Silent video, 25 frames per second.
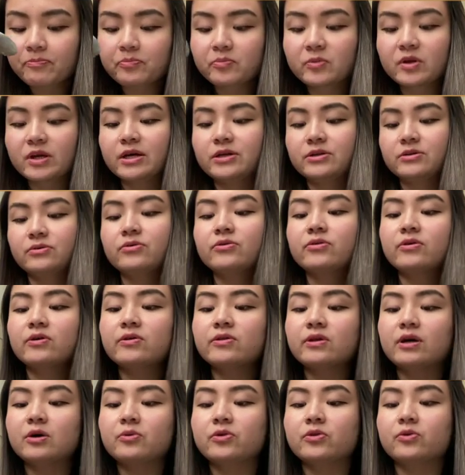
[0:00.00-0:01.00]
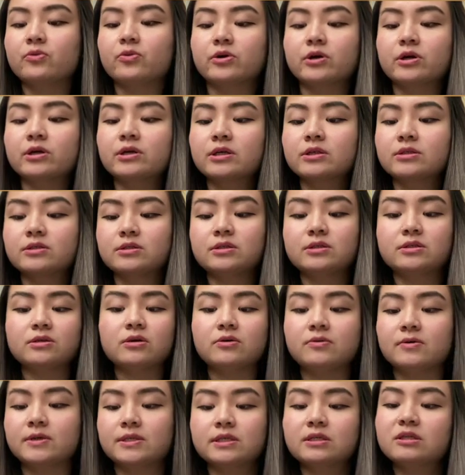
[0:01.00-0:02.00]
I do think that with work, it's
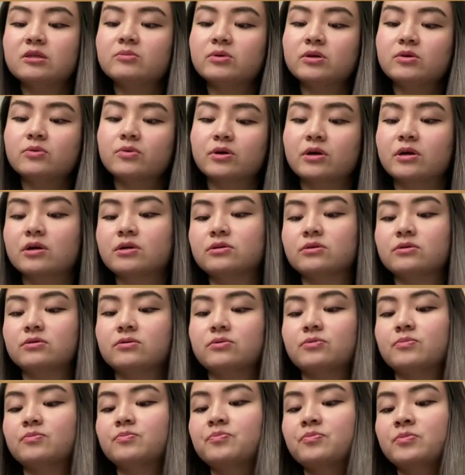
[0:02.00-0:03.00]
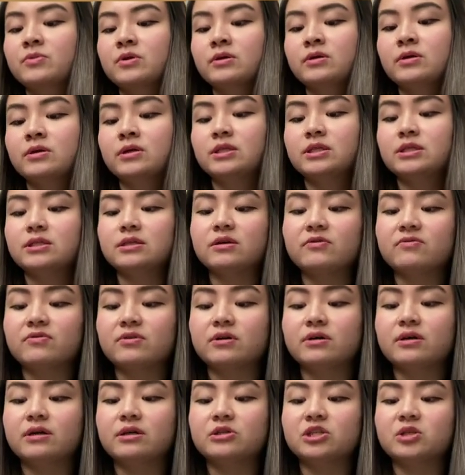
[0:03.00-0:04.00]
always going to be work, so it's never
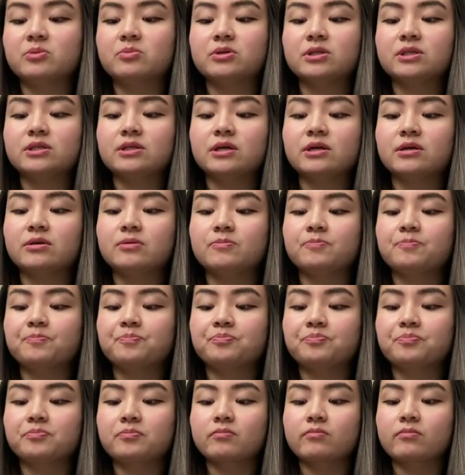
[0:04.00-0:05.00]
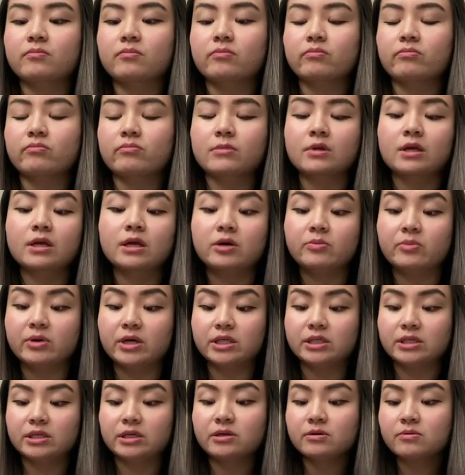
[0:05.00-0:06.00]
100%
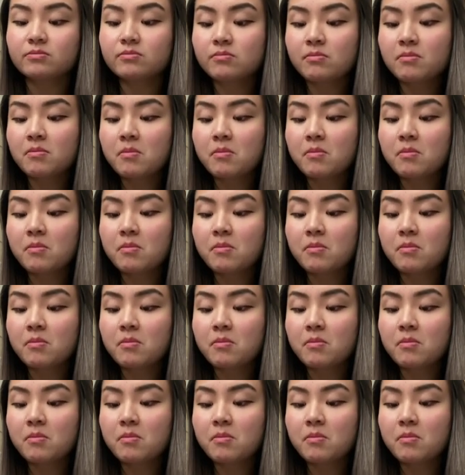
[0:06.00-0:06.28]
amazing.